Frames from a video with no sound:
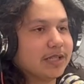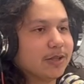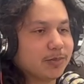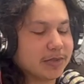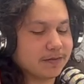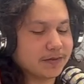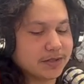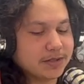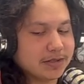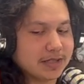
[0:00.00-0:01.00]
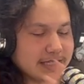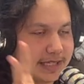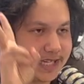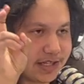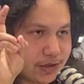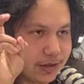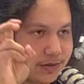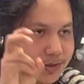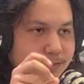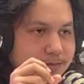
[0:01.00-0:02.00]
That was my first, like,
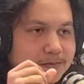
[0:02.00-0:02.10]
interview.